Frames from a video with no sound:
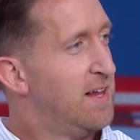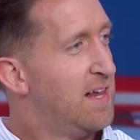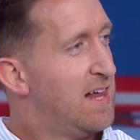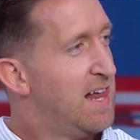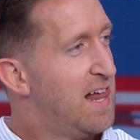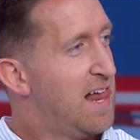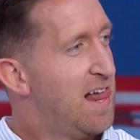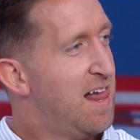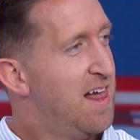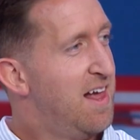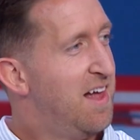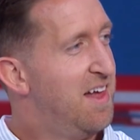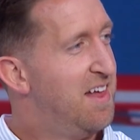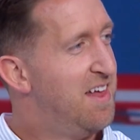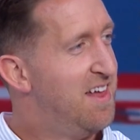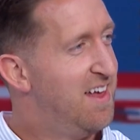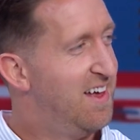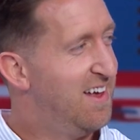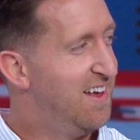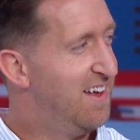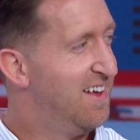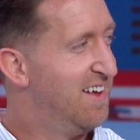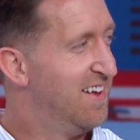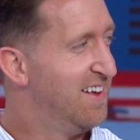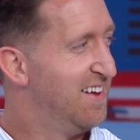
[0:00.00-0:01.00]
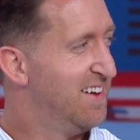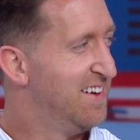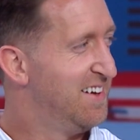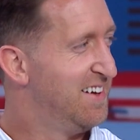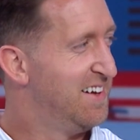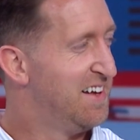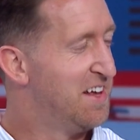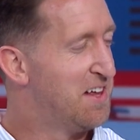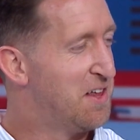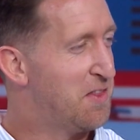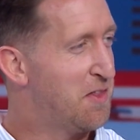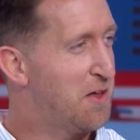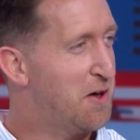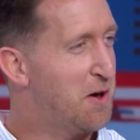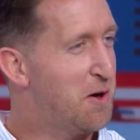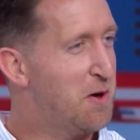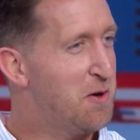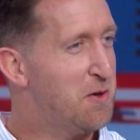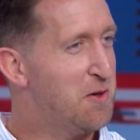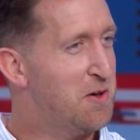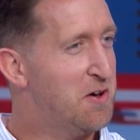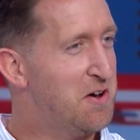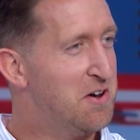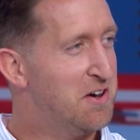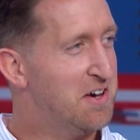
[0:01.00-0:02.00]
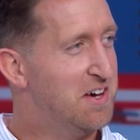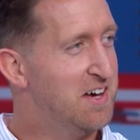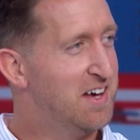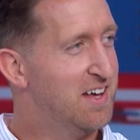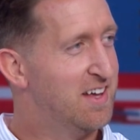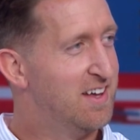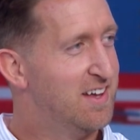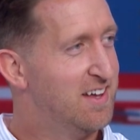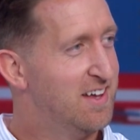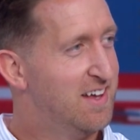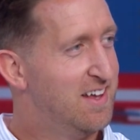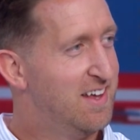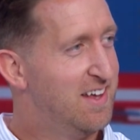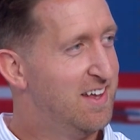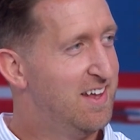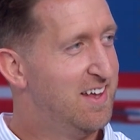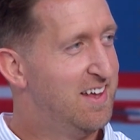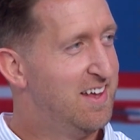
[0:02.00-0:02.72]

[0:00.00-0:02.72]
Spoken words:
for the full thing, you know, from day one,